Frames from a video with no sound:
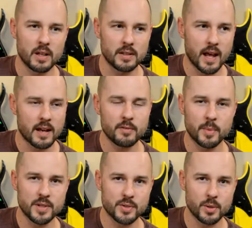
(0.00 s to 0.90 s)
A lot of
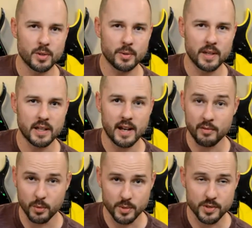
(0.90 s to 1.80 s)
my soloing and
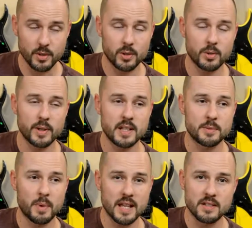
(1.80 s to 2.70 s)
everyone's soloing
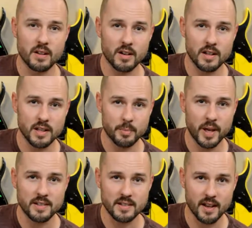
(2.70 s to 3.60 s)
is based on the
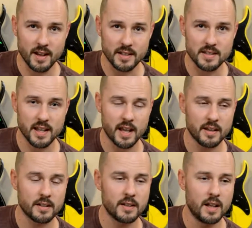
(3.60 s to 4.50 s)
pentatonic
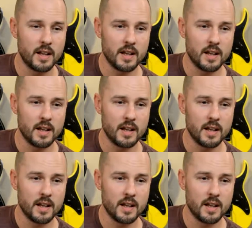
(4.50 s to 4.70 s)
scale.